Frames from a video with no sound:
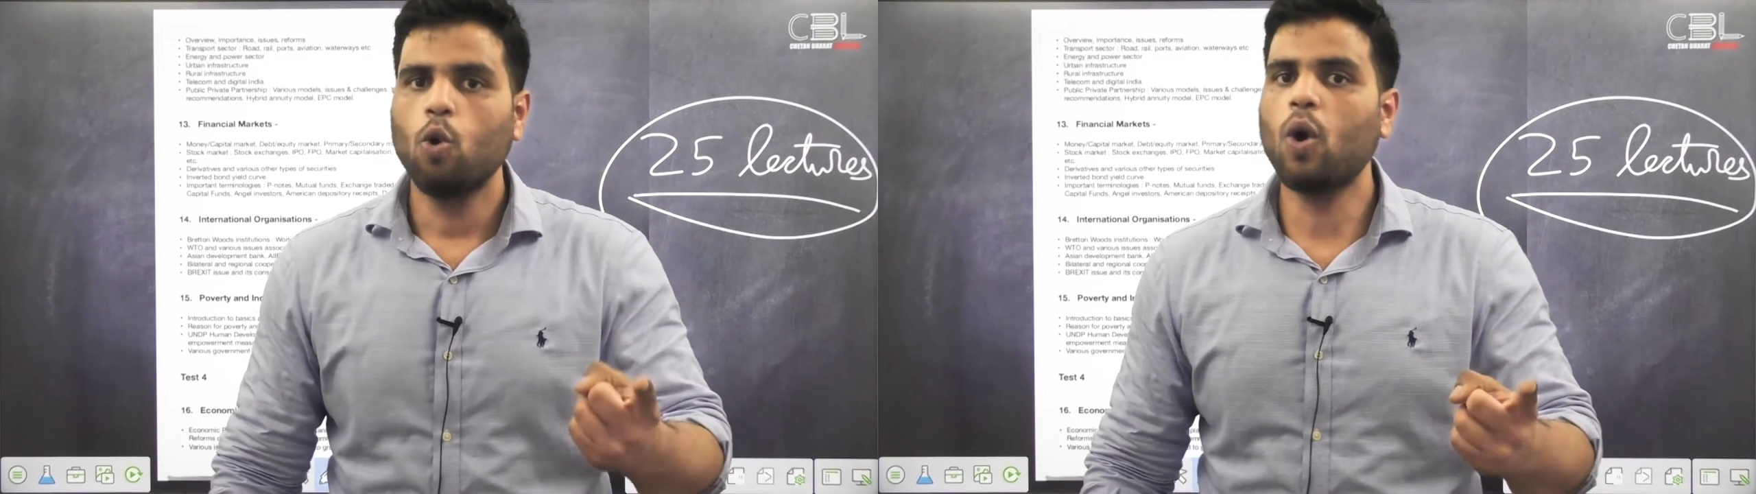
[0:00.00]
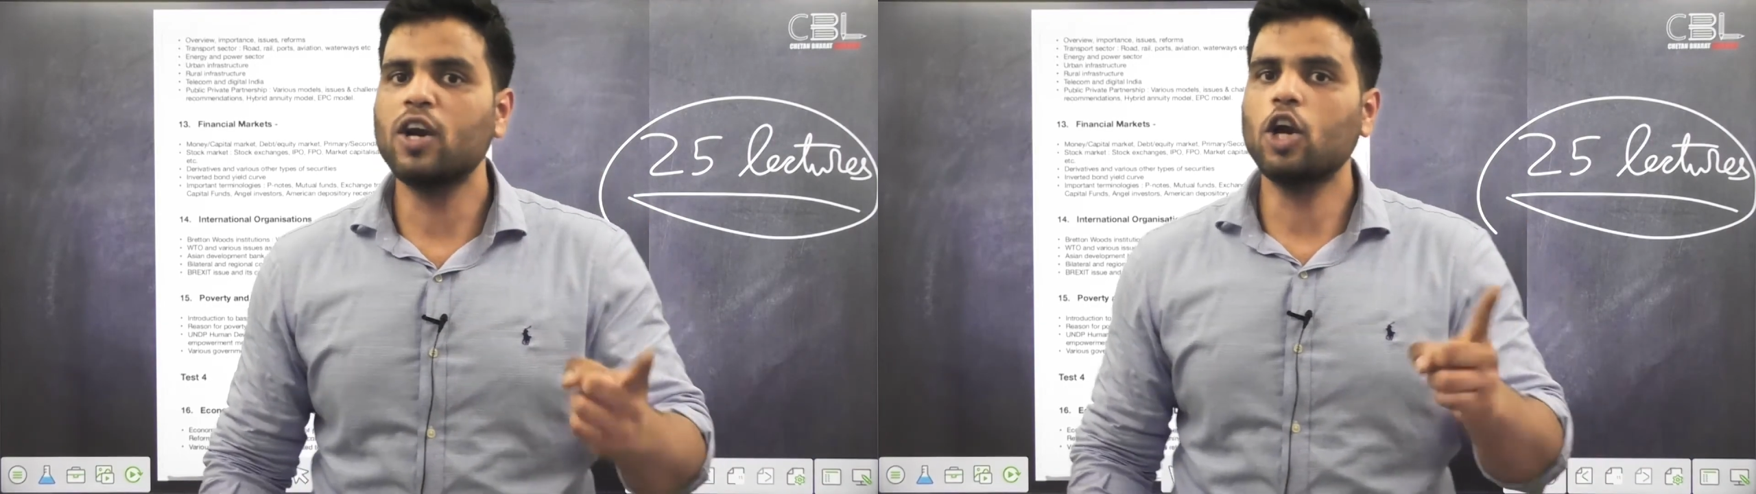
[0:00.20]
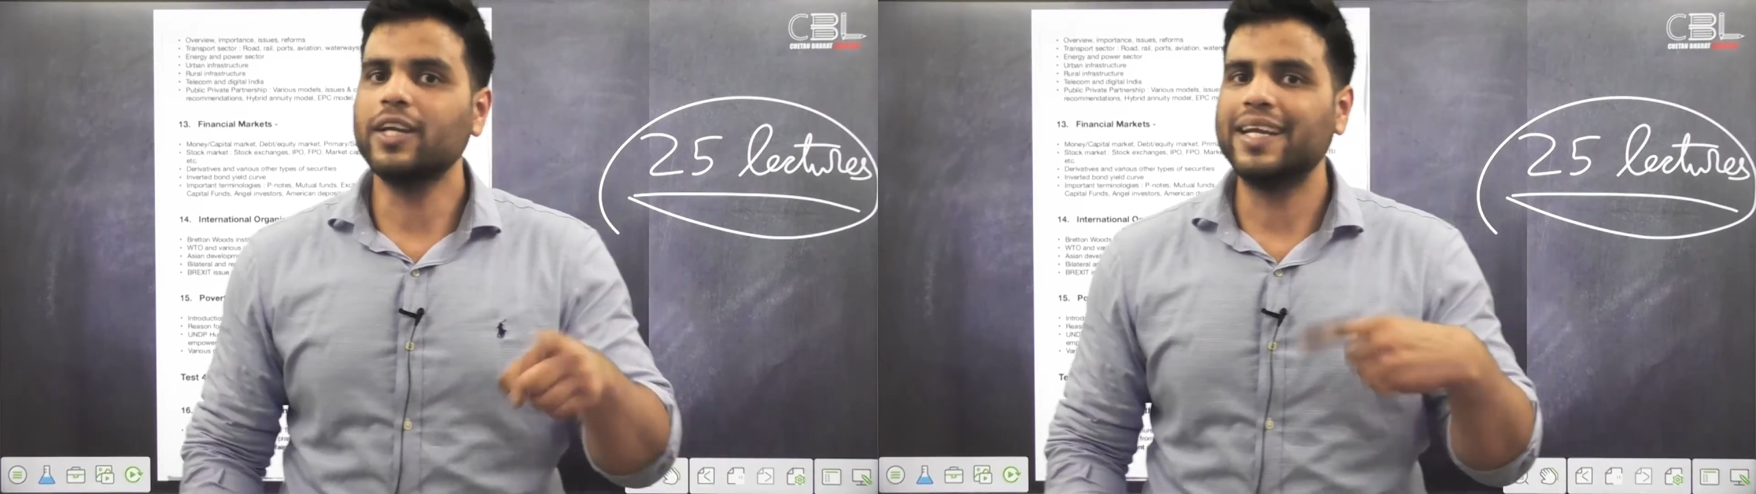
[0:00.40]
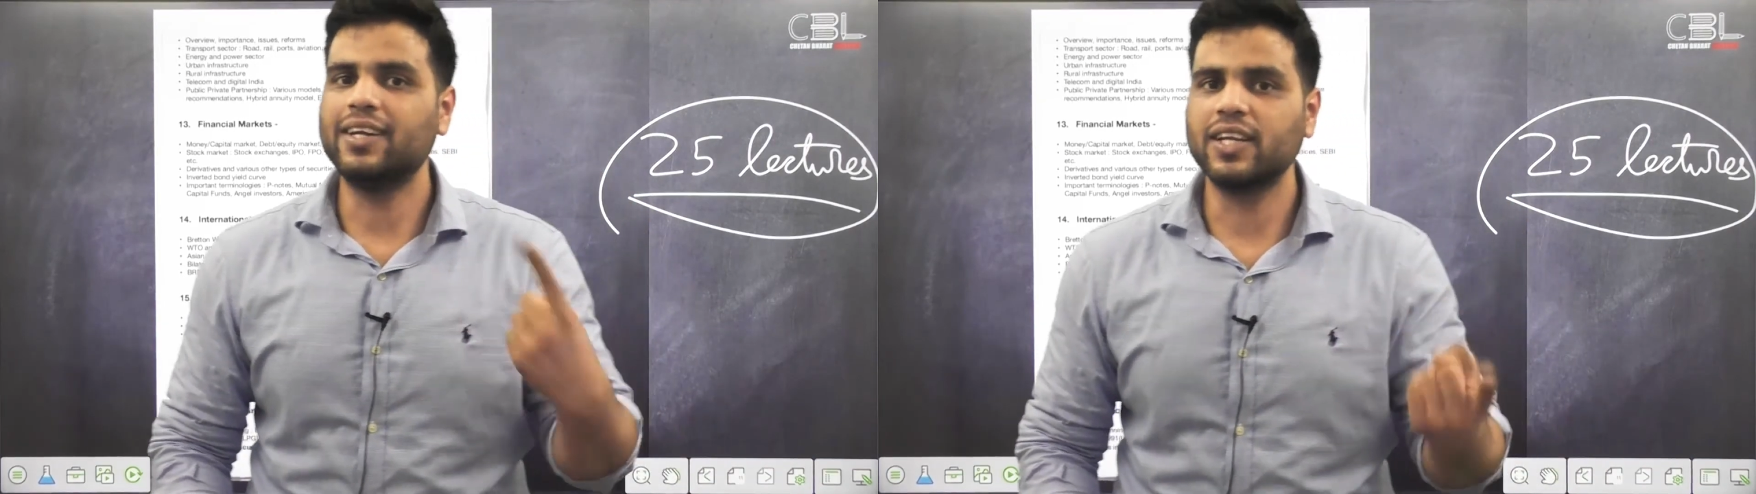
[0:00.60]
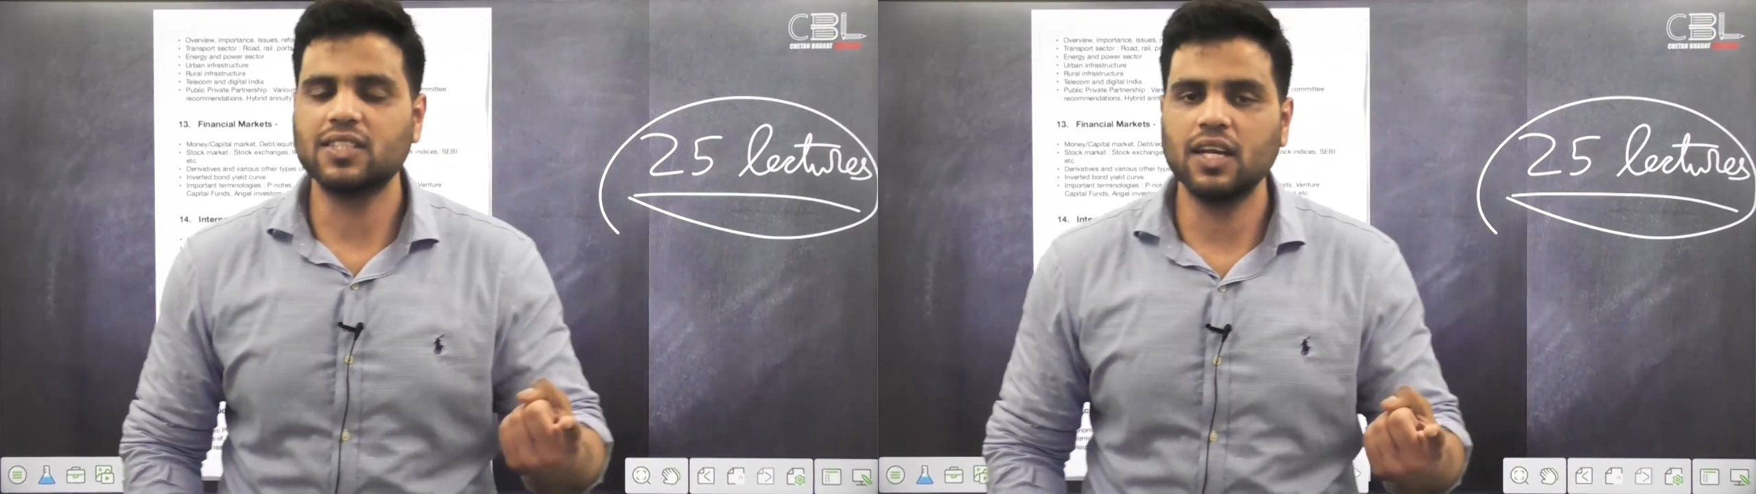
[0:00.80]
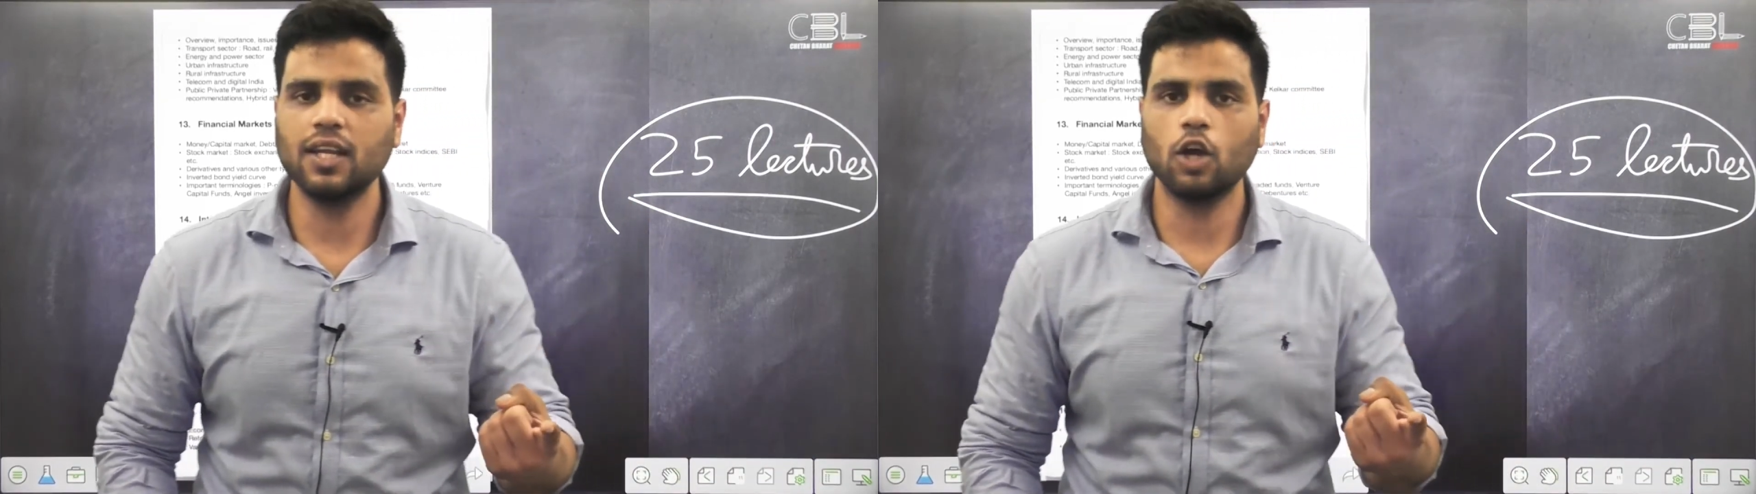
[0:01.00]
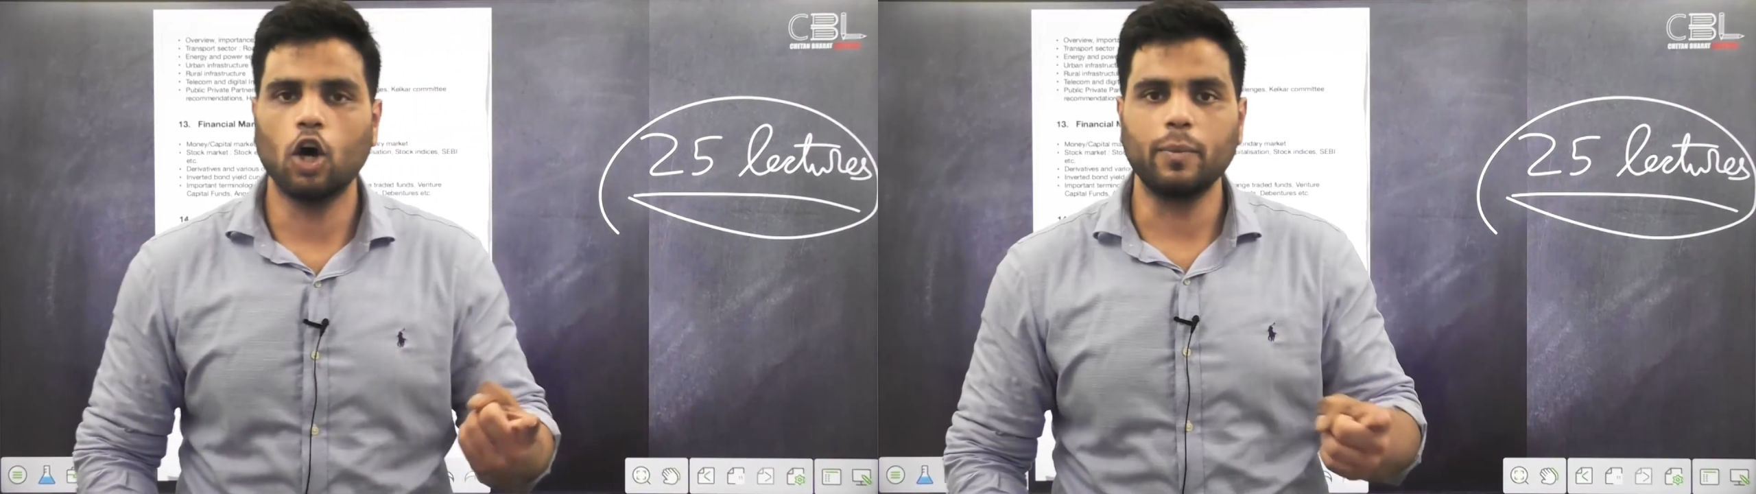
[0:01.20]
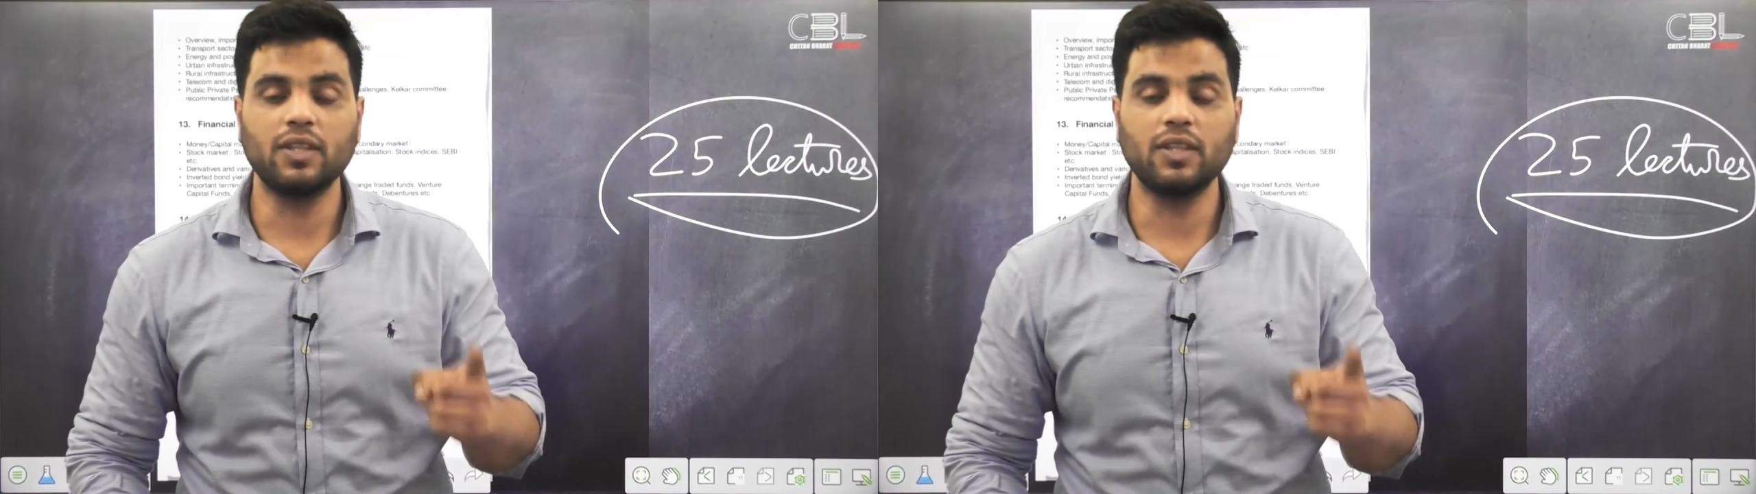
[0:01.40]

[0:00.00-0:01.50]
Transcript: who are not interested in economy.